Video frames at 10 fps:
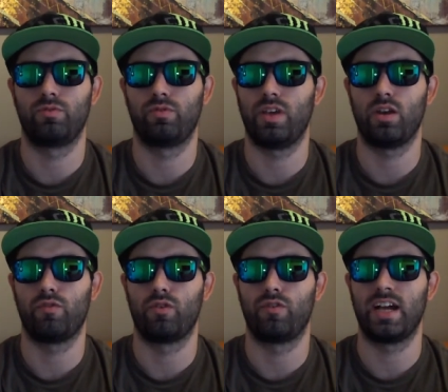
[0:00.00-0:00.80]
video
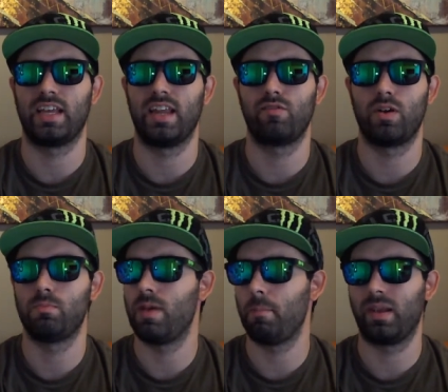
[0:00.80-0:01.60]
for fucking ever.
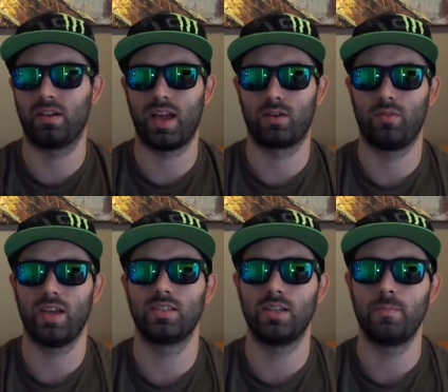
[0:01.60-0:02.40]
I'm mumbling like
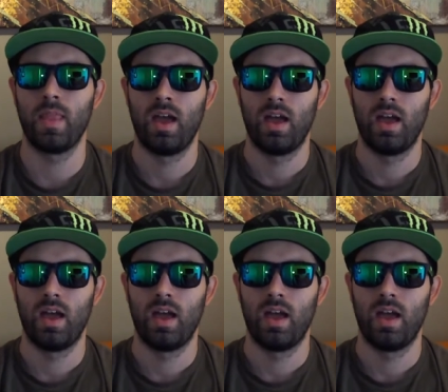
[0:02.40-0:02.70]
crazy.